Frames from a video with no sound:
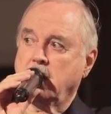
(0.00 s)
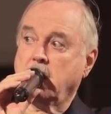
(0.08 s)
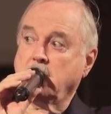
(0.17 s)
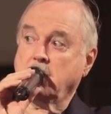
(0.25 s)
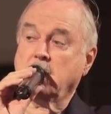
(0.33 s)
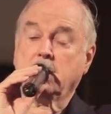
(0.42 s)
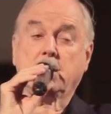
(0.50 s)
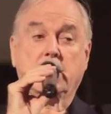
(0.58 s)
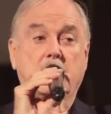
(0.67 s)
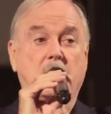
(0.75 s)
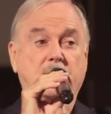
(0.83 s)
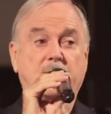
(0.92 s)
I really
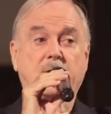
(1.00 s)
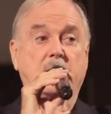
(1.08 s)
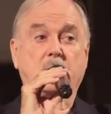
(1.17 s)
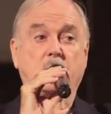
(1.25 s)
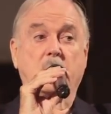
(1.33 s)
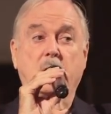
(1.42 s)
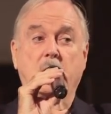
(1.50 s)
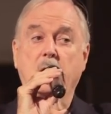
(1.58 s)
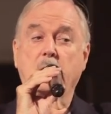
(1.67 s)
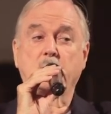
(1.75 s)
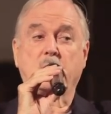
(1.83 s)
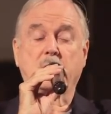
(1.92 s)
did. I fled away.
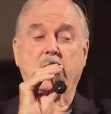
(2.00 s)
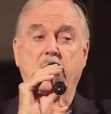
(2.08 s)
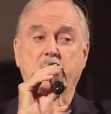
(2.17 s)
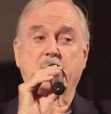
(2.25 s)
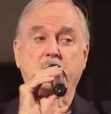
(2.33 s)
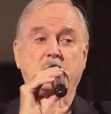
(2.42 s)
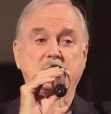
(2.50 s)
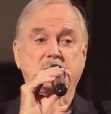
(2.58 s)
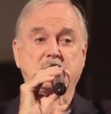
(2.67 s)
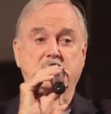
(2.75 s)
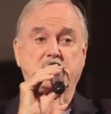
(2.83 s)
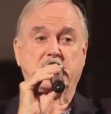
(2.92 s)
And what happened
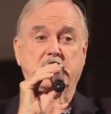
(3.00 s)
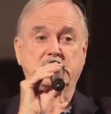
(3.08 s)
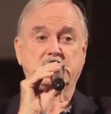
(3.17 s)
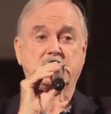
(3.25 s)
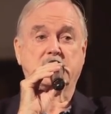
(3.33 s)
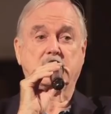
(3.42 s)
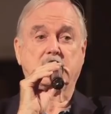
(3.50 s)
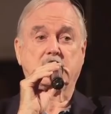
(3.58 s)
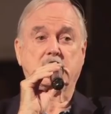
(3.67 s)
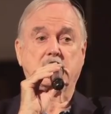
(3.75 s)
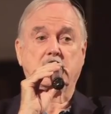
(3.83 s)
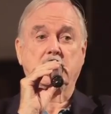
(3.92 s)
was that
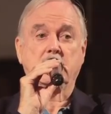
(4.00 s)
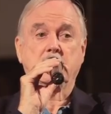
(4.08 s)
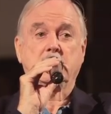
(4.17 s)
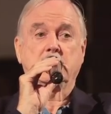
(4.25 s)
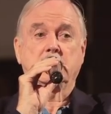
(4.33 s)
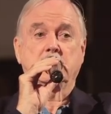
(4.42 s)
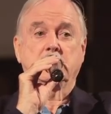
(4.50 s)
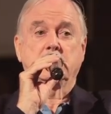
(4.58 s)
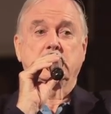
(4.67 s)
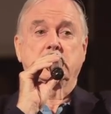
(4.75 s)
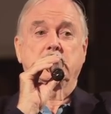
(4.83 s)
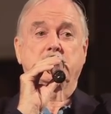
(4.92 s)
about
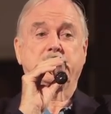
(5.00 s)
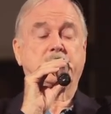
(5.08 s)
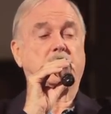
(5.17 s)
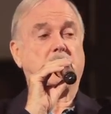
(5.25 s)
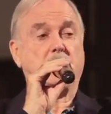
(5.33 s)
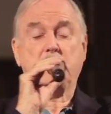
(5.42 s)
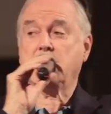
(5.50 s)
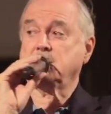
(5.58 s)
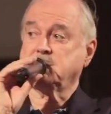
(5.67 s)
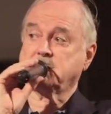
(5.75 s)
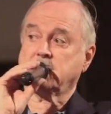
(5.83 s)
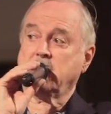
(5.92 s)
4
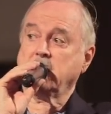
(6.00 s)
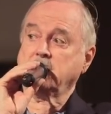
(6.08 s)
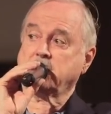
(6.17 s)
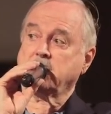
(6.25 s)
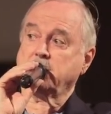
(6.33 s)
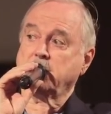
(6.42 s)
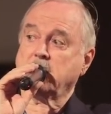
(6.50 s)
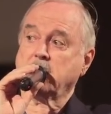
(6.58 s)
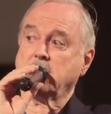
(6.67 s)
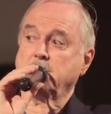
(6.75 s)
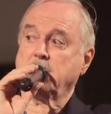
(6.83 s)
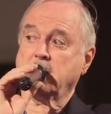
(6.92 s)
months later,
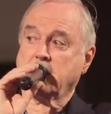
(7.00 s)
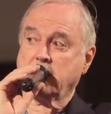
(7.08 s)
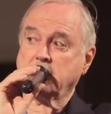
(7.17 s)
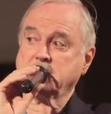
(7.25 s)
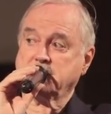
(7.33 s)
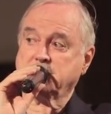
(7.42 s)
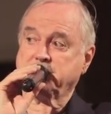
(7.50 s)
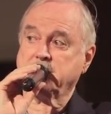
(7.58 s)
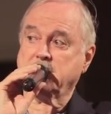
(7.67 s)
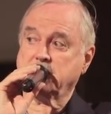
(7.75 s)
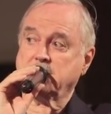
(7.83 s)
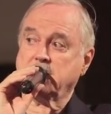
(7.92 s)
my closest
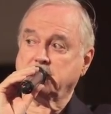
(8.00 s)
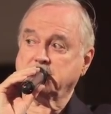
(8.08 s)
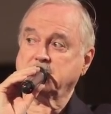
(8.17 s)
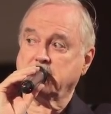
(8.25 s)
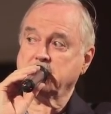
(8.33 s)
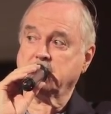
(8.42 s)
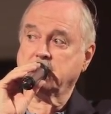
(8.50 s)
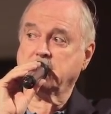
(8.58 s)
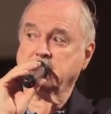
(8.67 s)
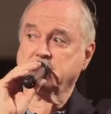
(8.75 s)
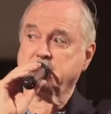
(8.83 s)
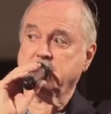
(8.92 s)
friend, who I was sharing
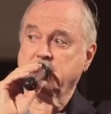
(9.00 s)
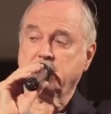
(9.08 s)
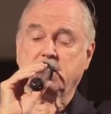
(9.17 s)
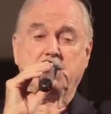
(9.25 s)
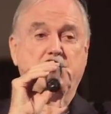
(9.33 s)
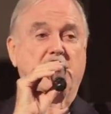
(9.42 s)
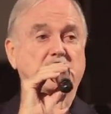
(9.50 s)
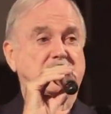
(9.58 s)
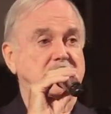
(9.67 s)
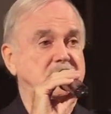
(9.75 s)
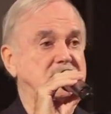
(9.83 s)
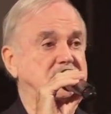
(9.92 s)
digs with, he
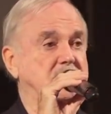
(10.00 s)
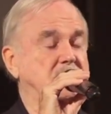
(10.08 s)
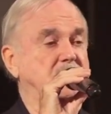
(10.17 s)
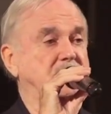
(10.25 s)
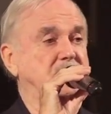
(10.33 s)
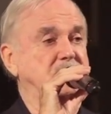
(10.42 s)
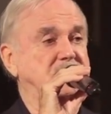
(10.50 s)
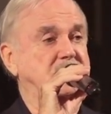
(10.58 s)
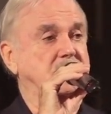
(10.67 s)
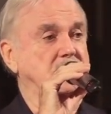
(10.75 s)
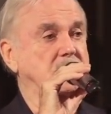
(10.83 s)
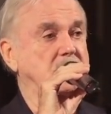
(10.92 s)
bumped into someone from
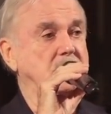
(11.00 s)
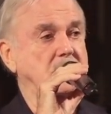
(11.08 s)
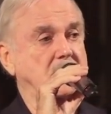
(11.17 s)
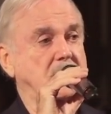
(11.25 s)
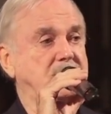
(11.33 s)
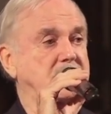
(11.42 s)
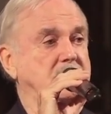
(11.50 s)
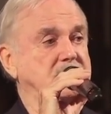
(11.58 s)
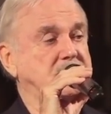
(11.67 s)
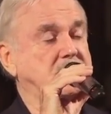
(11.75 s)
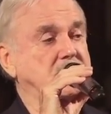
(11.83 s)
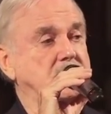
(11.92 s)
school, his old
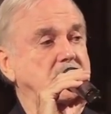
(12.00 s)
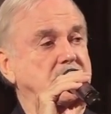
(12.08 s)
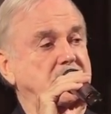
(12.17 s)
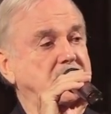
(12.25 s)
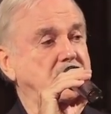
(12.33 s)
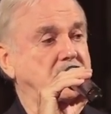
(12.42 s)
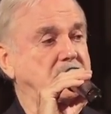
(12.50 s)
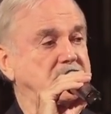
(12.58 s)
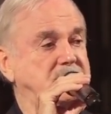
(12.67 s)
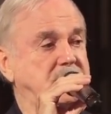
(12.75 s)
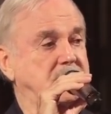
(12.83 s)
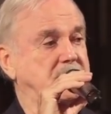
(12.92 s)
school, who
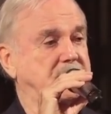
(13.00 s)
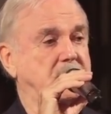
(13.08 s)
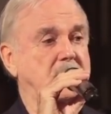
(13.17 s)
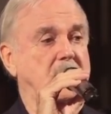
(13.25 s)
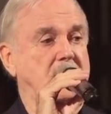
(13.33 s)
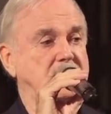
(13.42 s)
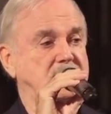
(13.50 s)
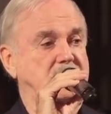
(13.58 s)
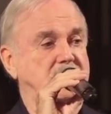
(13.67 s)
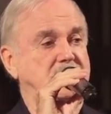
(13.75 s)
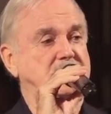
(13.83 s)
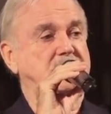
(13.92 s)
was in the Footlights,
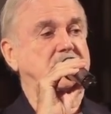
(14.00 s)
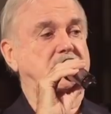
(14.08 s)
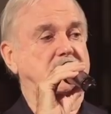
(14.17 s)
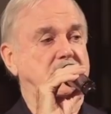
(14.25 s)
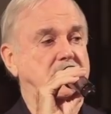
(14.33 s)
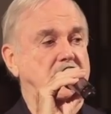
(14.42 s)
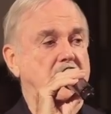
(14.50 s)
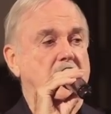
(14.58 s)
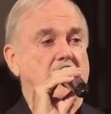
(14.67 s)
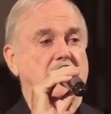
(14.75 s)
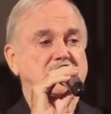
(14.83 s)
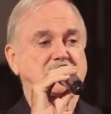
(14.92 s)
and he said,
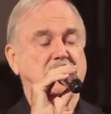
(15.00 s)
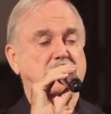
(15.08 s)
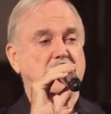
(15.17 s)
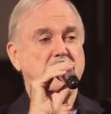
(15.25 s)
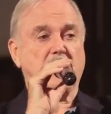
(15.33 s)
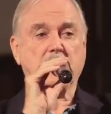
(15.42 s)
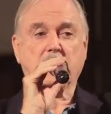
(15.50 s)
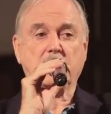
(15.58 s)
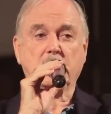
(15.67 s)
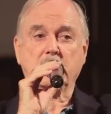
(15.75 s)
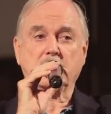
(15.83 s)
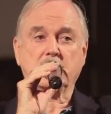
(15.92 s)
I said we might
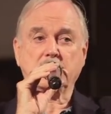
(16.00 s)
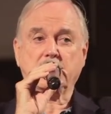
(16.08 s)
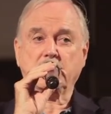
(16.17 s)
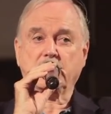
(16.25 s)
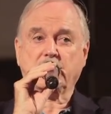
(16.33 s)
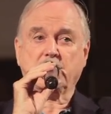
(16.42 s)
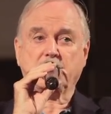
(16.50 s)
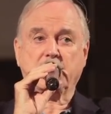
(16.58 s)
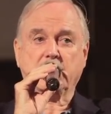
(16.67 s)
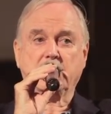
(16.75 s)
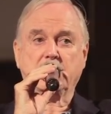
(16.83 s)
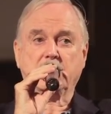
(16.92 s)
go along and do
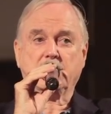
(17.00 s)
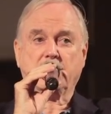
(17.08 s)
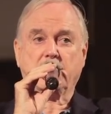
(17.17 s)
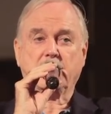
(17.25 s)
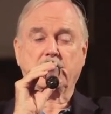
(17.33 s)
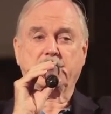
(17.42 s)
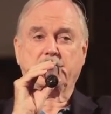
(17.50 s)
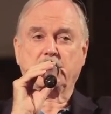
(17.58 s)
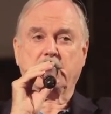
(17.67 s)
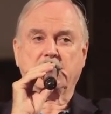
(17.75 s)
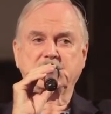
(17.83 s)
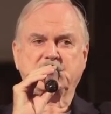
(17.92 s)
something in the
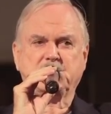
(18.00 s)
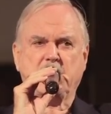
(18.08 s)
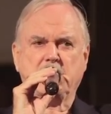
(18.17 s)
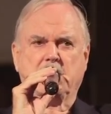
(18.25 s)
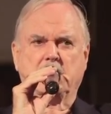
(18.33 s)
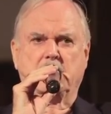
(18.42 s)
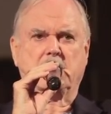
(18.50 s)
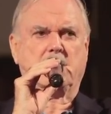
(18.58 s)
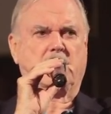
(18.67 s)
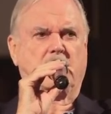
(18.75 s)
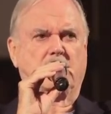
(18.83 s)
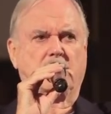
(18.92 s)
Footlight smoker. And I
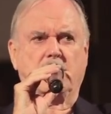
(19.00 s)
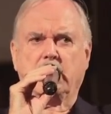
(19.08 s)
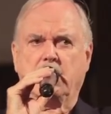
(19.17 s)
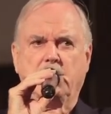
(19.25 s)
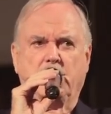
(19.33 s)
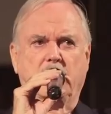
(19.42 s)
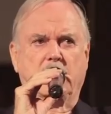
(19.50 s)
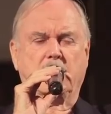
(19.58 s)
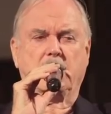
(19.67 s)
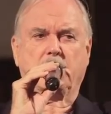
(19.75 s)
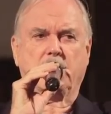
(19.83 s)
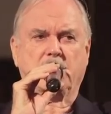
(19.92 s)
said, really? Well,
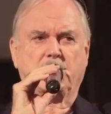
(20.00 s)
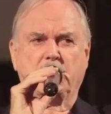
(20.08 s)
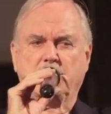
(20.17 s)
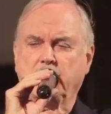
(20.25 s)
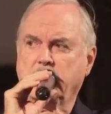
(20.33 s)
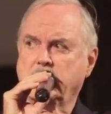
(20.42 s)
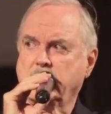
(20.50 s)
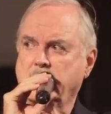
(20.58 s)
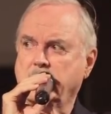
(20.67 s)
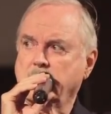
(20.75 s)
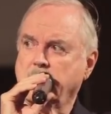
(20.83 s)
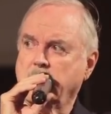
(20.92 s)
yeah, I suppose we could
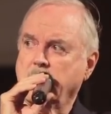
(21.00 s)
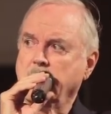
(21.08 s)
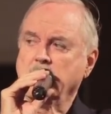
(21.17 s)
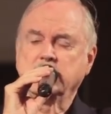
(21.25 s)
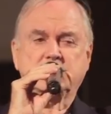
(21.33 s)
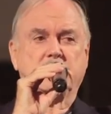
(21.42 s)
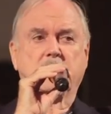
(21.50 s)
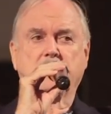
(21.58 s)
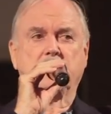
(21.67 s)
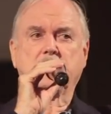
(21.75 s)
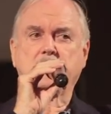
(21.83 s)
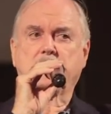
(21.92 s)
do that. So I
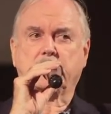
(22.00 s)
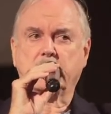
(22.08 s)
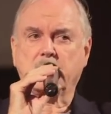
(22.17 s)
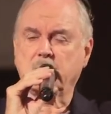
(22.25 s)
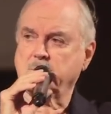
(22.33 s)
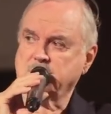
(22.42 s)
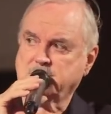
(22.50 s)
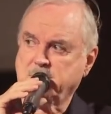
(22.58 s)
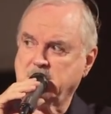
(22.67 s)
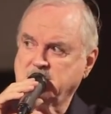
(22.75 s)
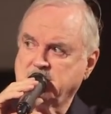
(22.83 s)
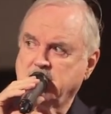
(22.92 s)
got into it almost
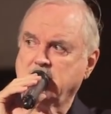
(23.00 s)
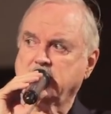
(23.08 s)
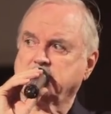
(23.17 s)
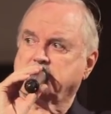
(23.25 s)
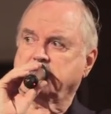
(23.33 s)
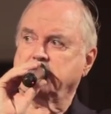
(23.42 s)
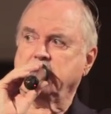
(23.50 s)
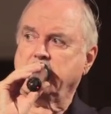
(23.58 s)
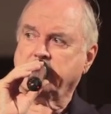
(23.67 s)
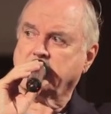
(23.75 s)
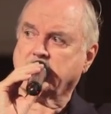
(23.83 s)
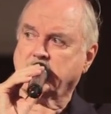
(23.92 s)
by chance. It
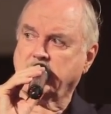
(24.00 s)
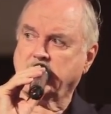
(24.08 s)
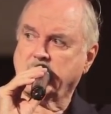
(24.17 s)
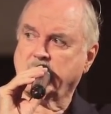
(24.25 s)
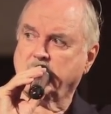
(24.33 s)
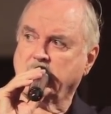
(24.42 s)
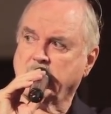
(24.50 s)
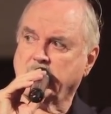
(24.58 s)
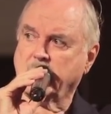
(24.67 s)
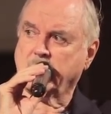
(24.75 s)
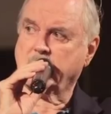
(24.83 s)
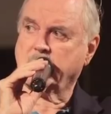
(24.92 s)
never occurred to me that
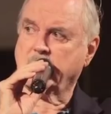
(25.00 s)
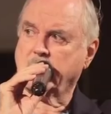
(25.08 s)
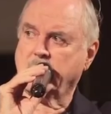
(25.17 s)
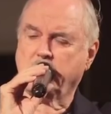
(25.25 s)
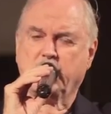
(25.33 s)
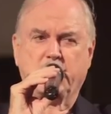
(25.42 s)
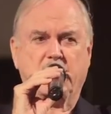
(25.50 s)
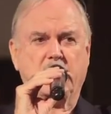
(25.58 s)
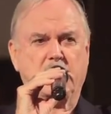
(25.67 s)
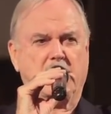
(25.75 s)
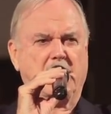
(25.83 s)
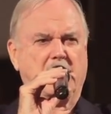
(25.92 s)
it would be
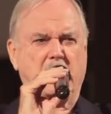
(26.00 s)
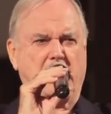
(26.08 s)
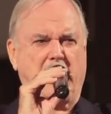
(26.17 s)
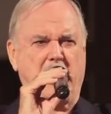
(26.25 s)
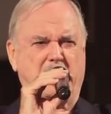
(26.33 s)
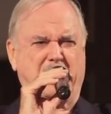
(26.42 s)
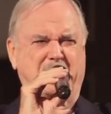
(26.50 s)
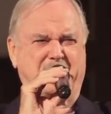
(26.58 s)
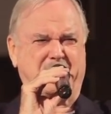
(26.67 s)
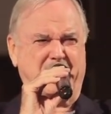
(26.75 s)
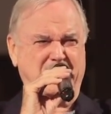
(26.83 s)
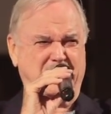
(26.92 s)
a
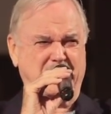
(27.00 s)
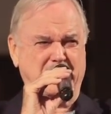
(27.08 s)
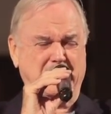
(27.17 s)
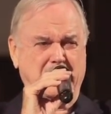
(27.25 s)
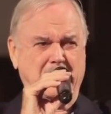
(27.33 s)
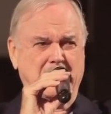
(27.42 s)
profession.